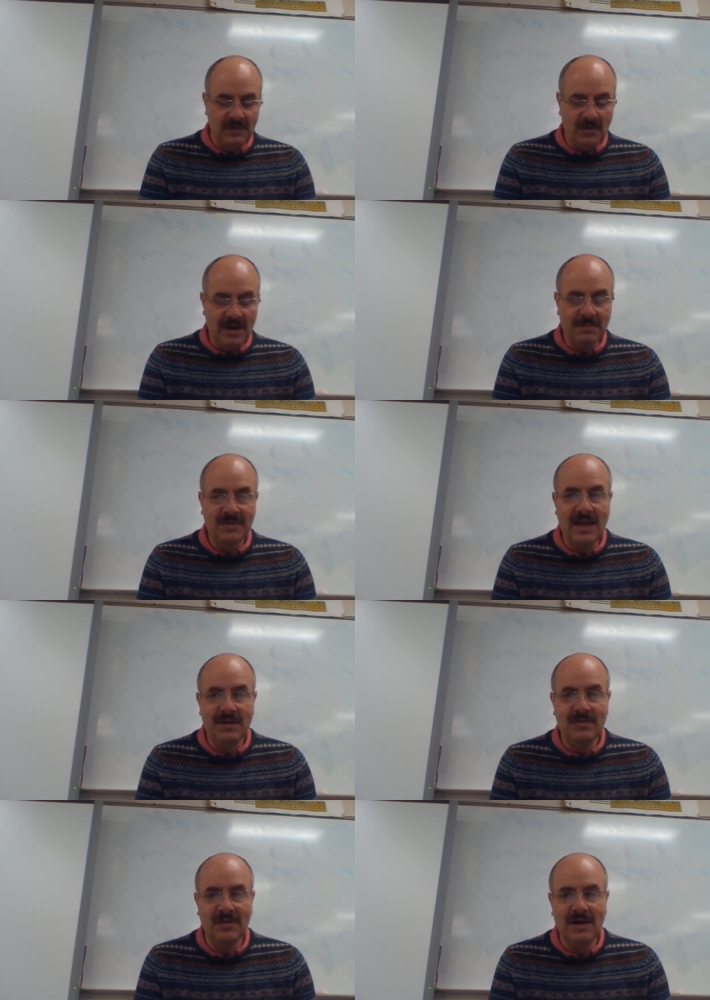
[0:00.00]
grams
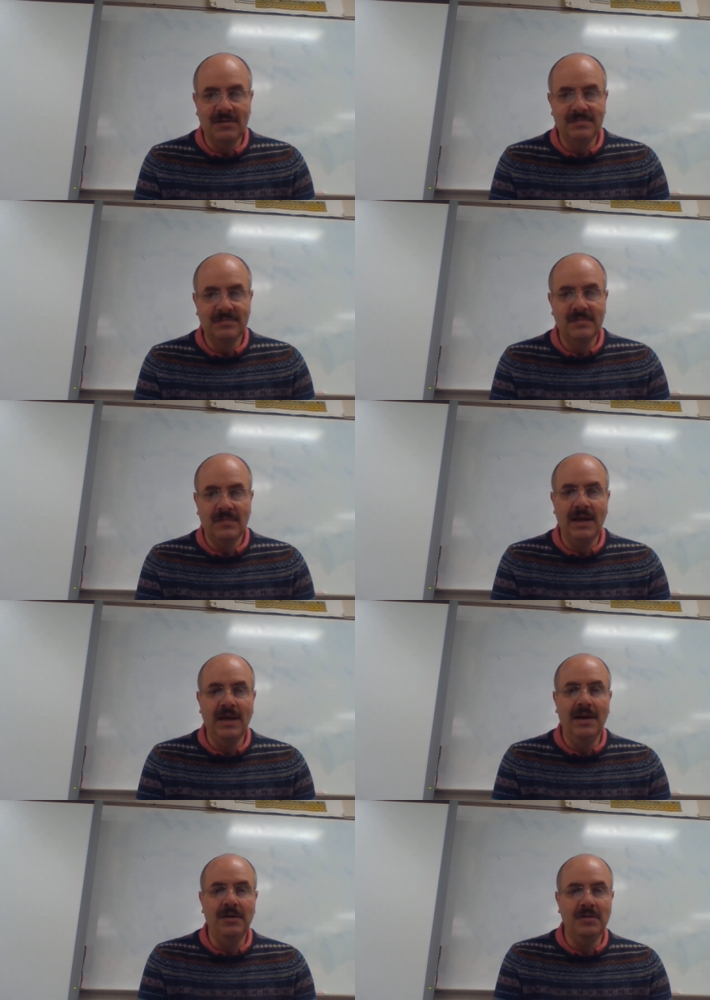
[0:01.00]
cancels out,
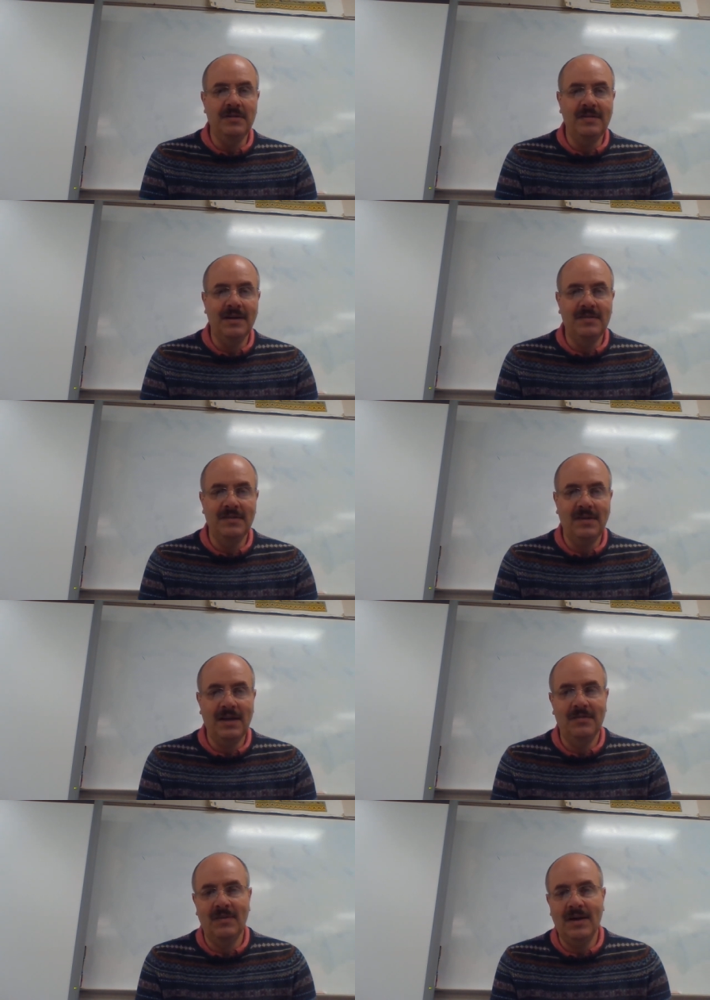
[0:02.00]
and degrees Celsius
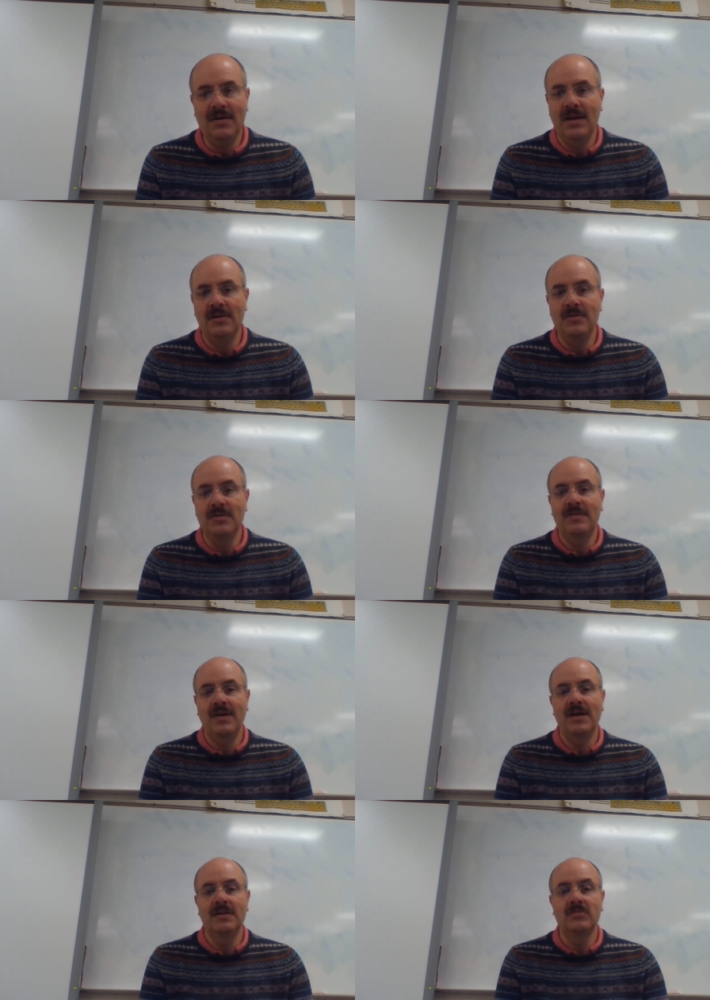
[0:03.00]
cancels out, and our units
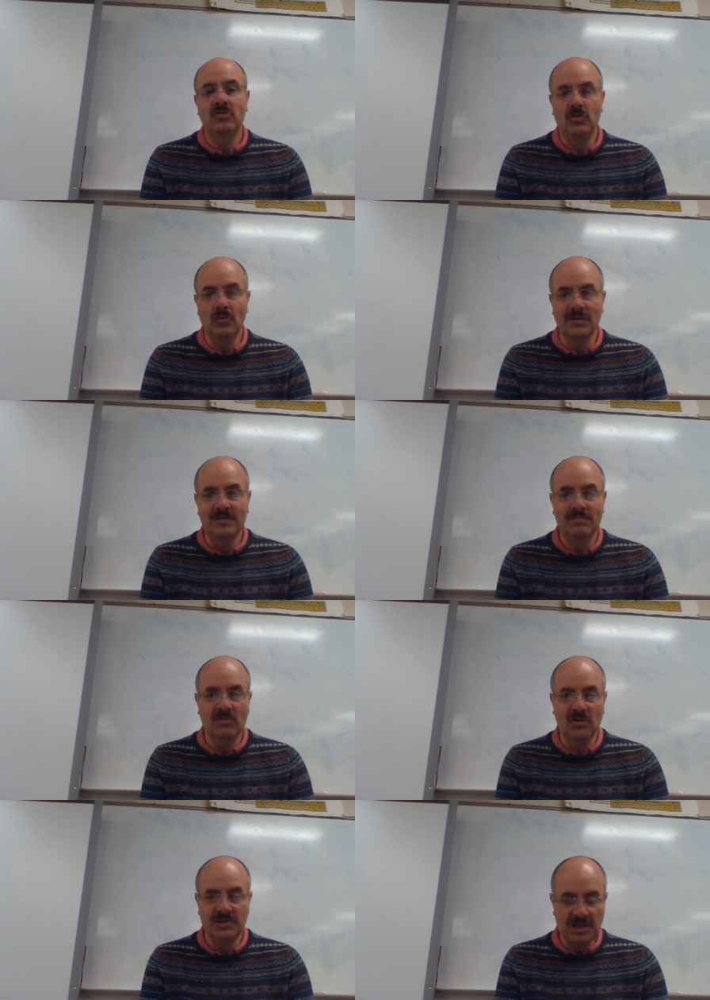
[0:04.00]
are joules,
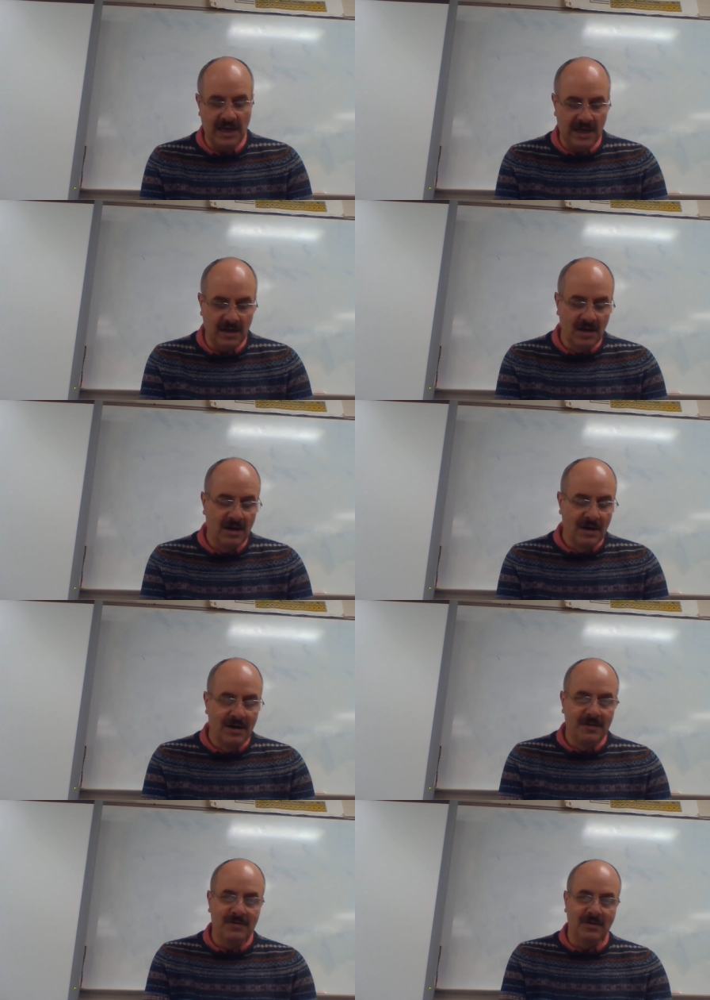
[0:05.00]
or J.
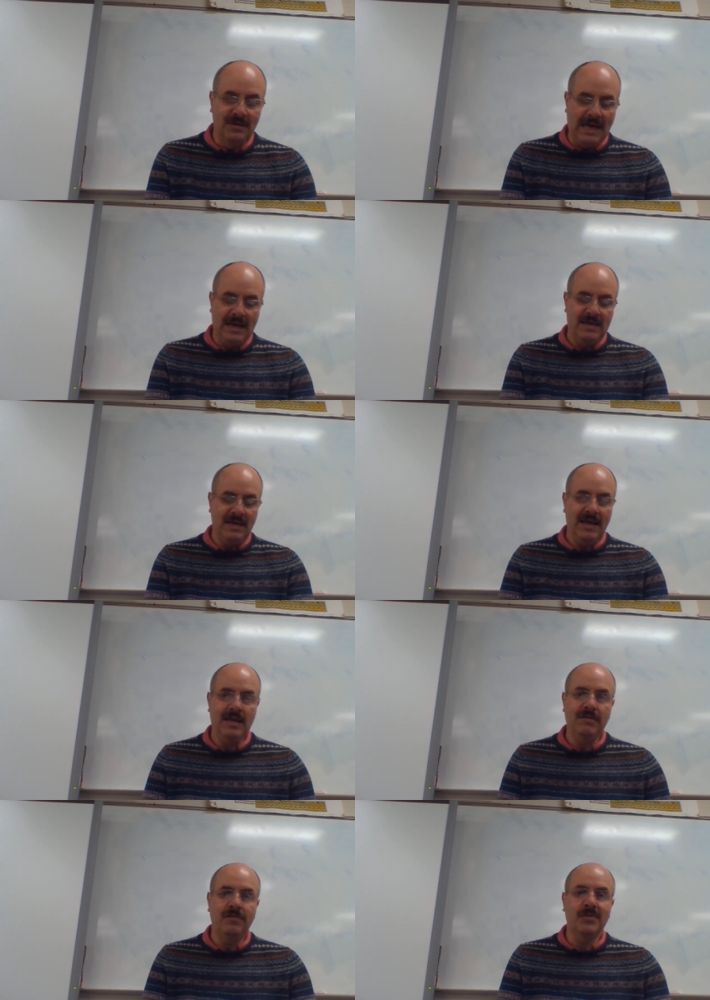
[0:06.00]
So
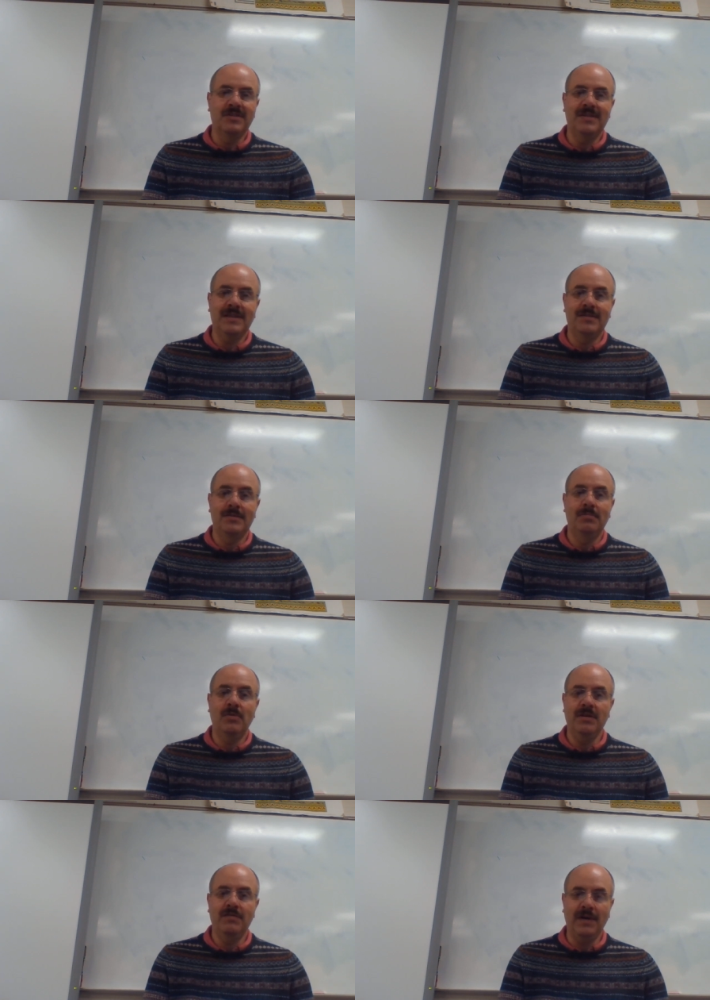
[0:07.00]

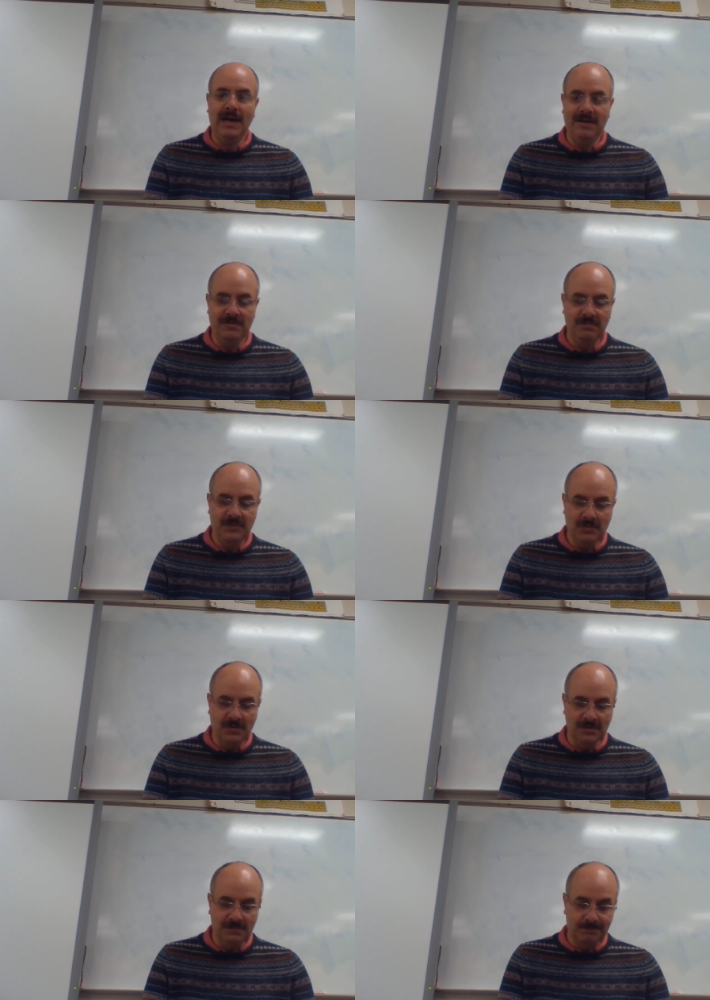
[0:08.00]
9,846.5
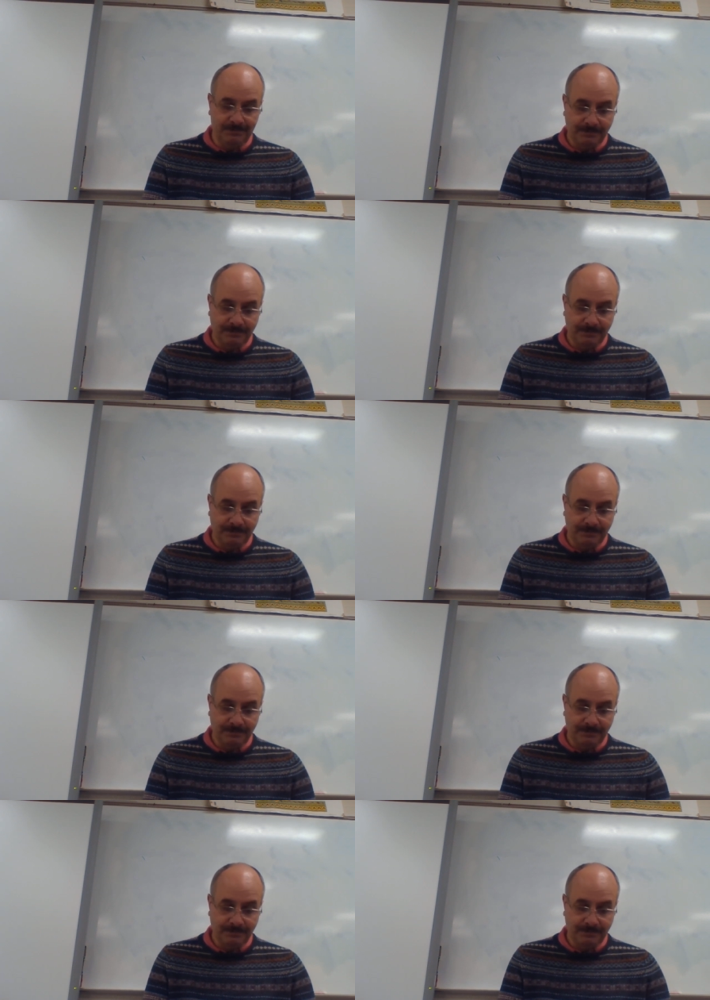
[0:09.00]
joules.